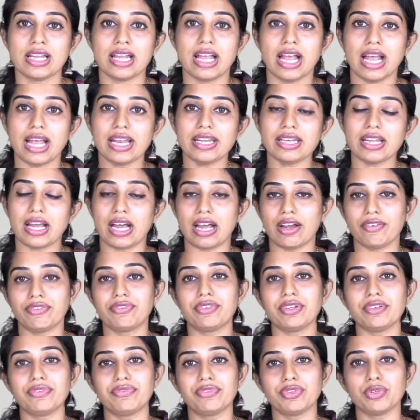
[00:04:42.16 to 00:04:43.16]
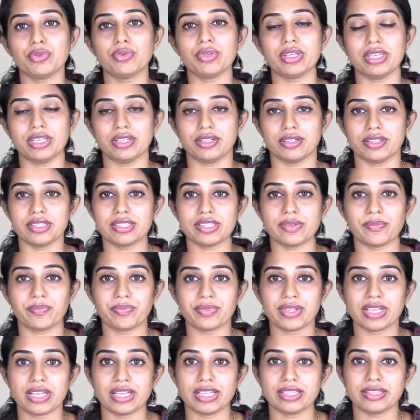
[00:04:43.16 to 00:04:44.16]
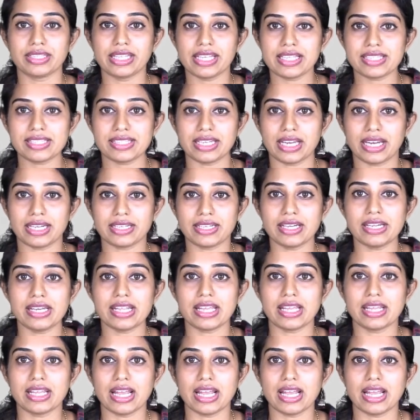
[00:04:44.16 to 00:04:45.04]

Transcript: and after few years there started